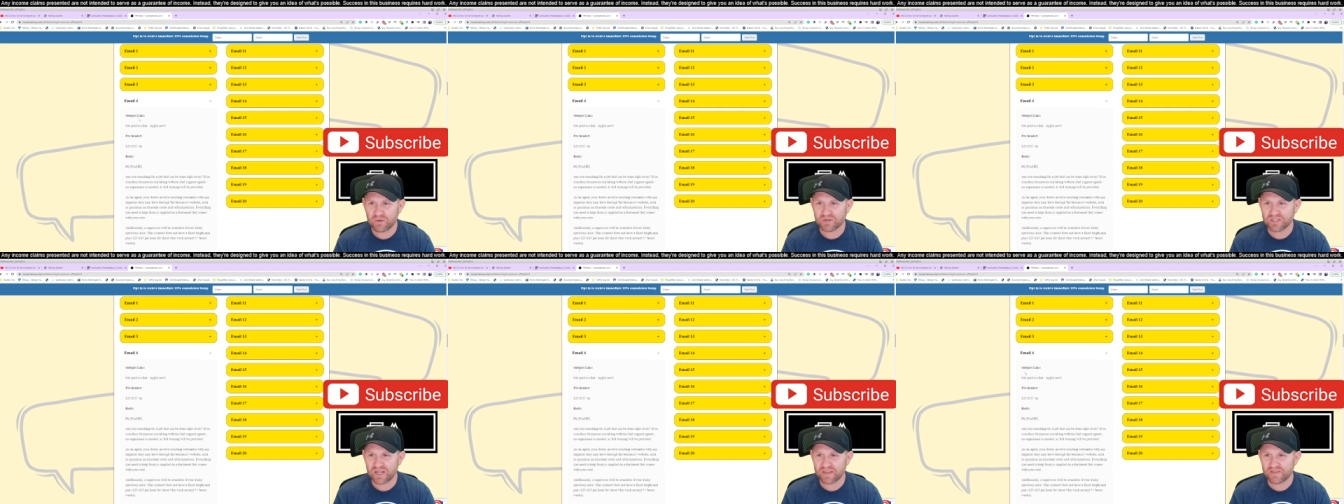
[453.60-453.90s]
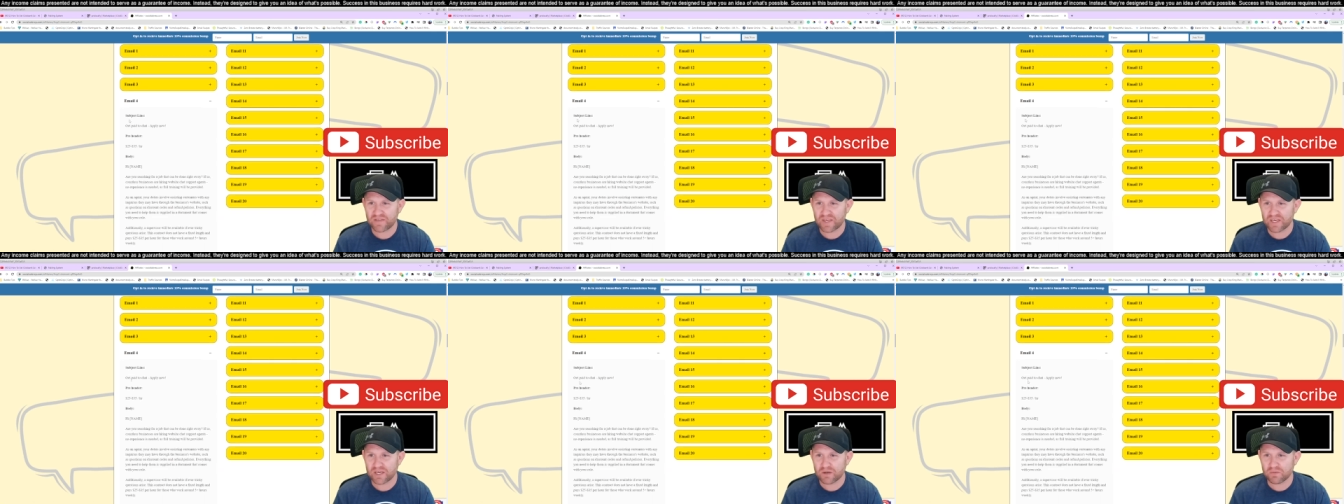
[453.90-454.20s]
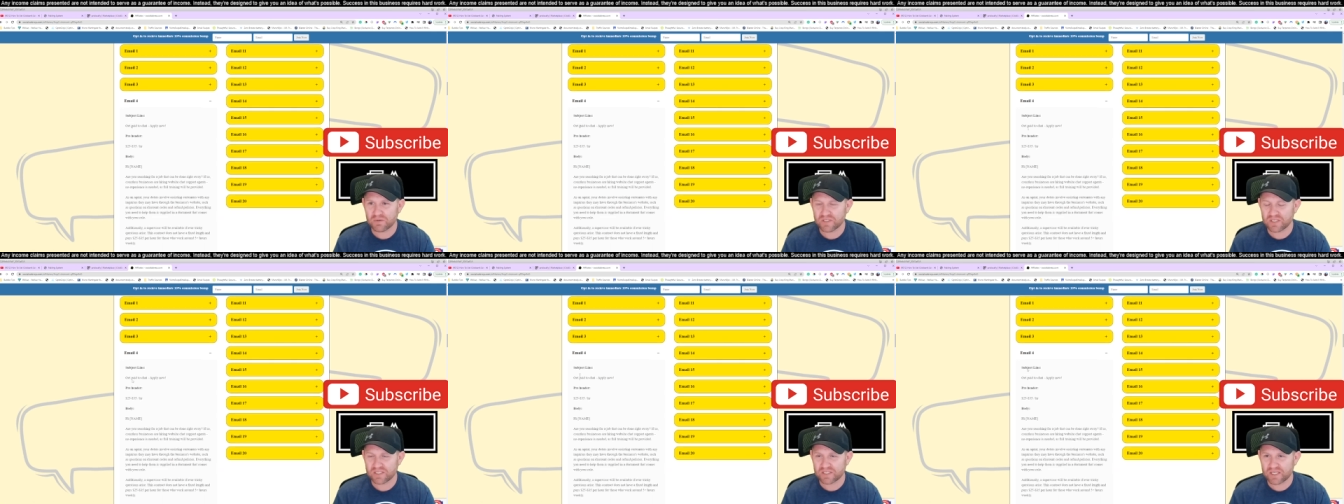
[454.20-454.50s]
which I think it
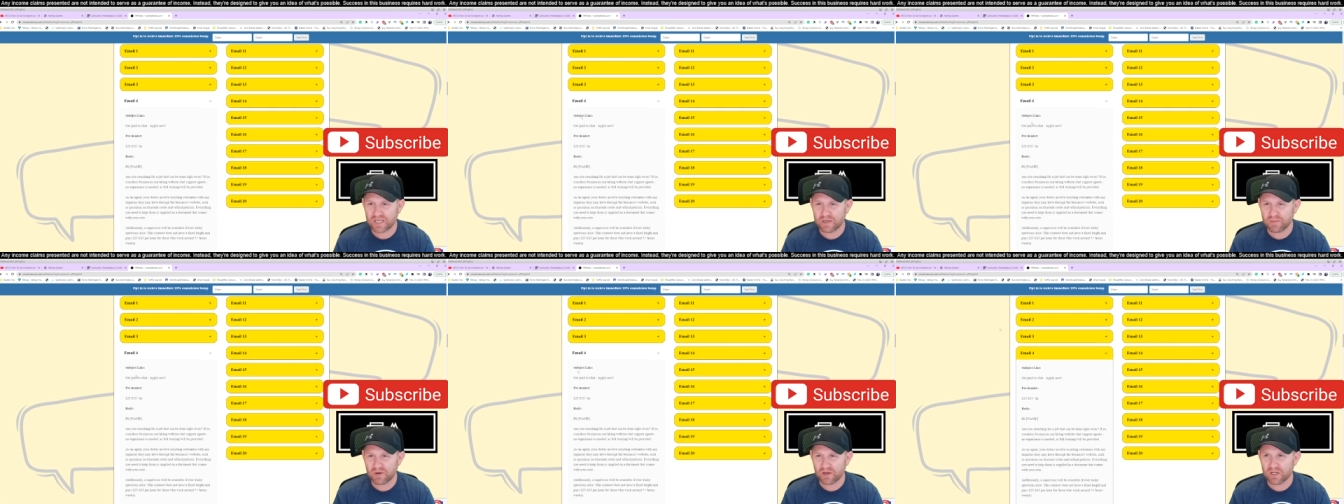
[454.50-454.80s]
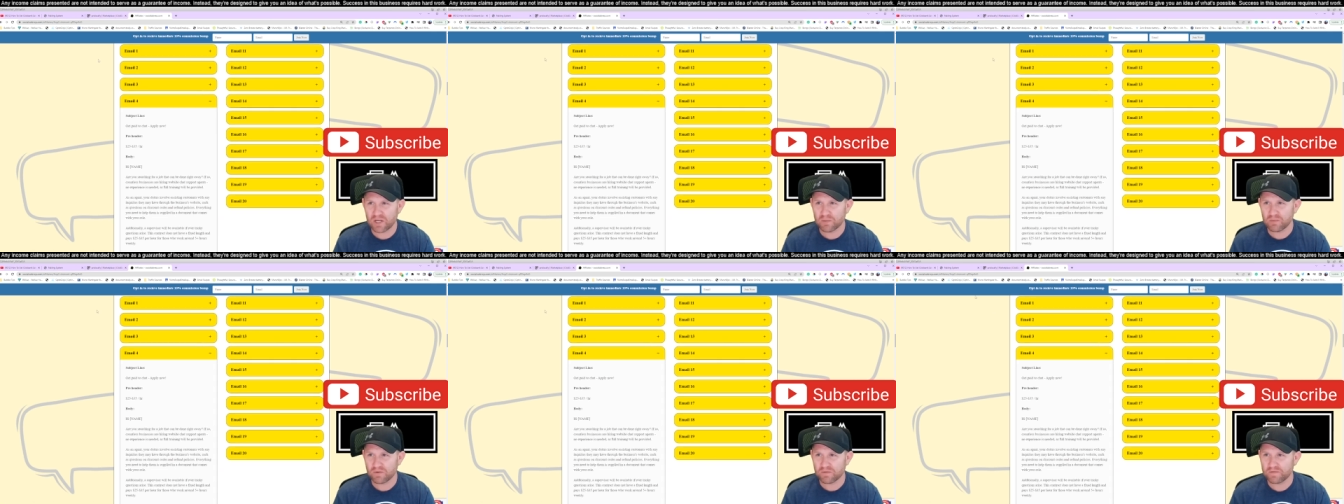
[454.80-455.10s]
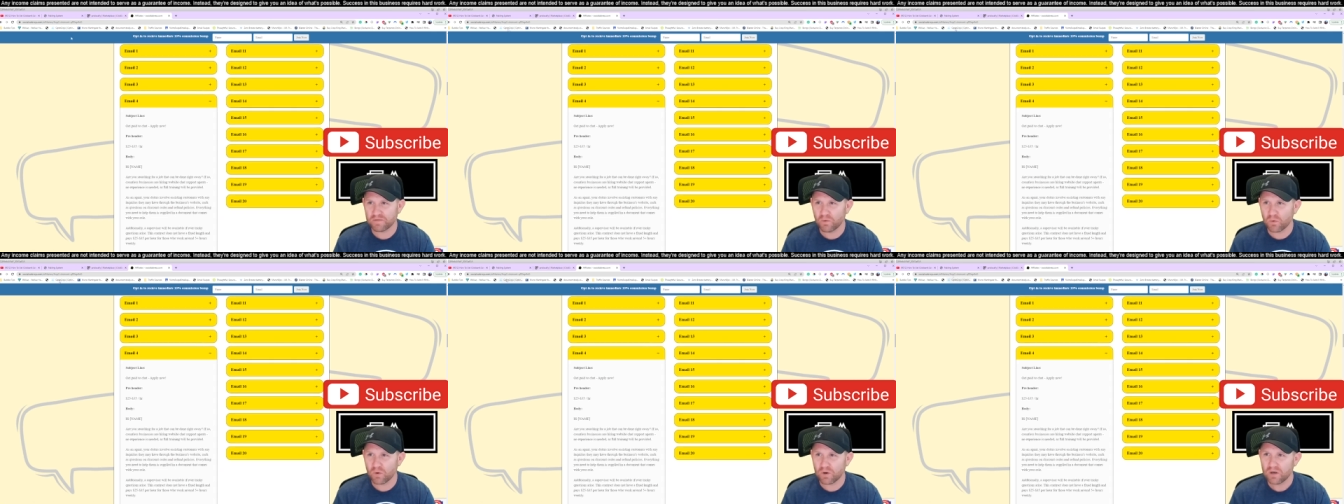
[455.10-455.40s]
was this email number
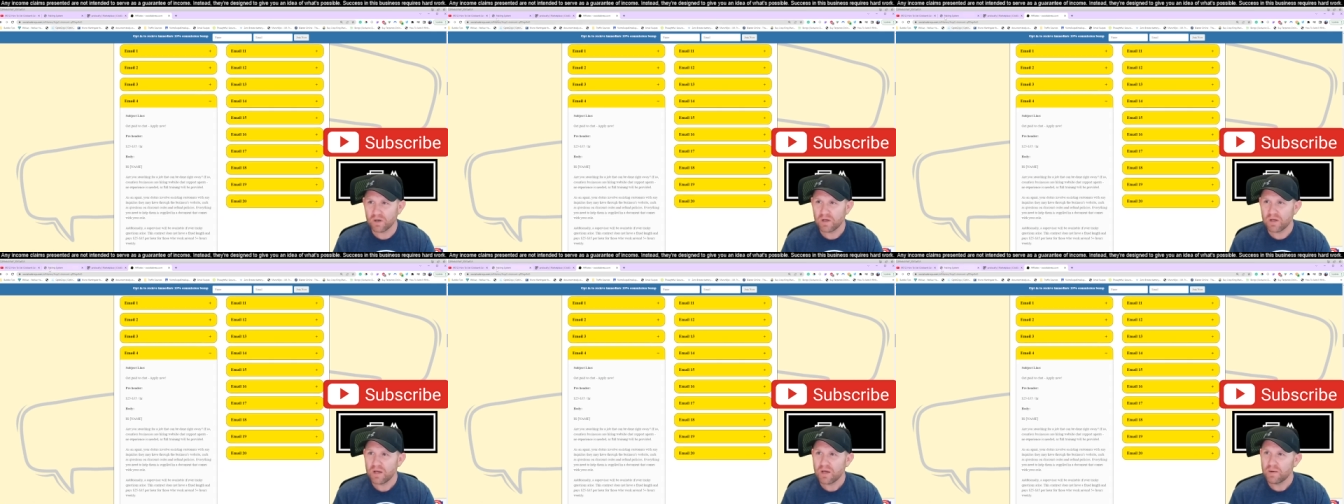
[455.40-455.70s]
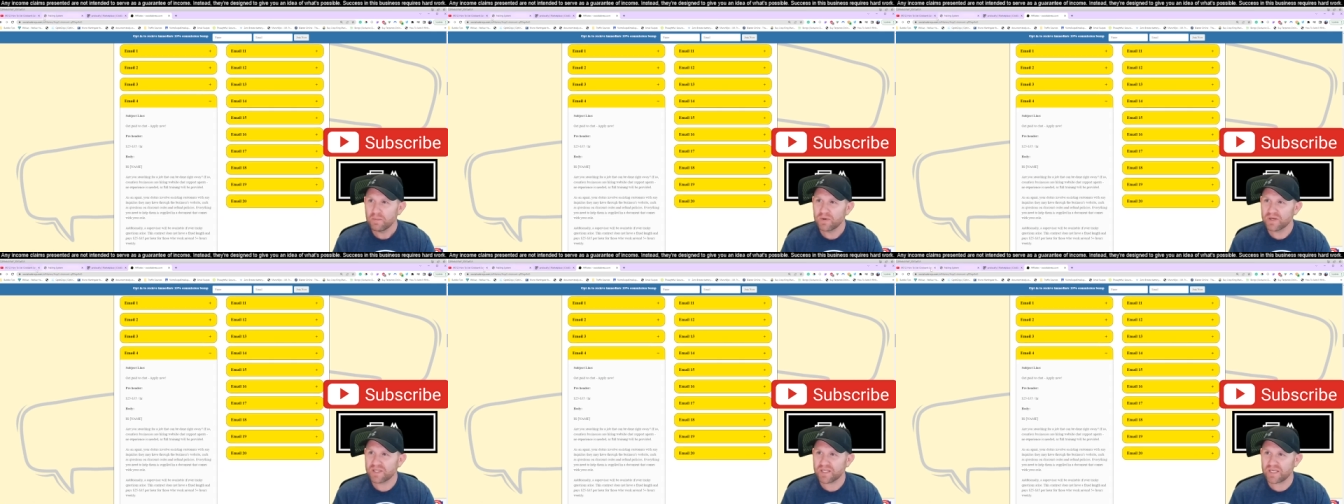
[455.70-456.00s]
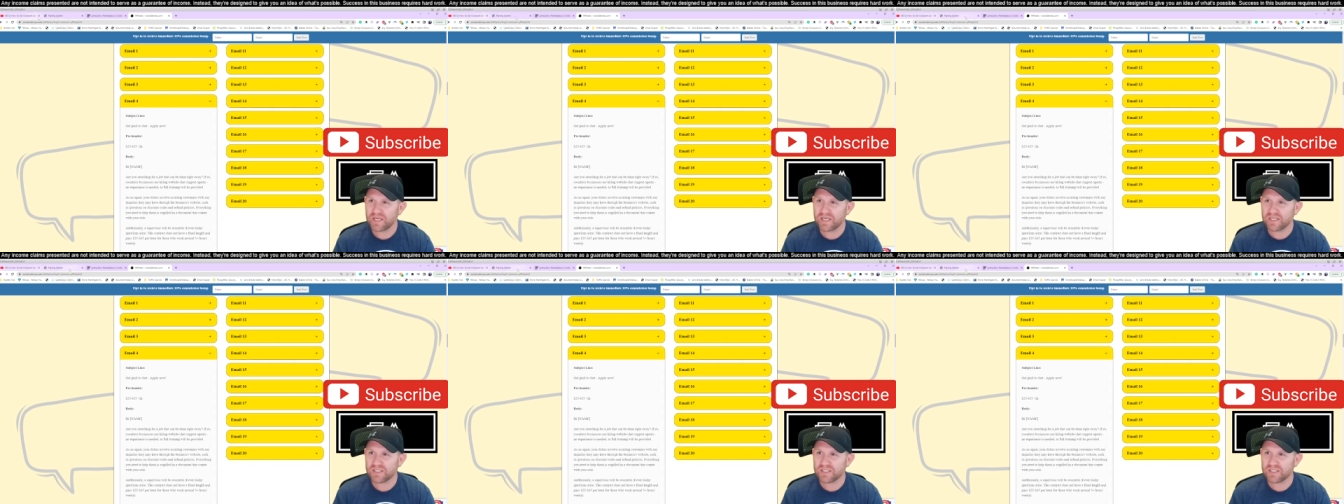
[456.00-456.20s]
four, but the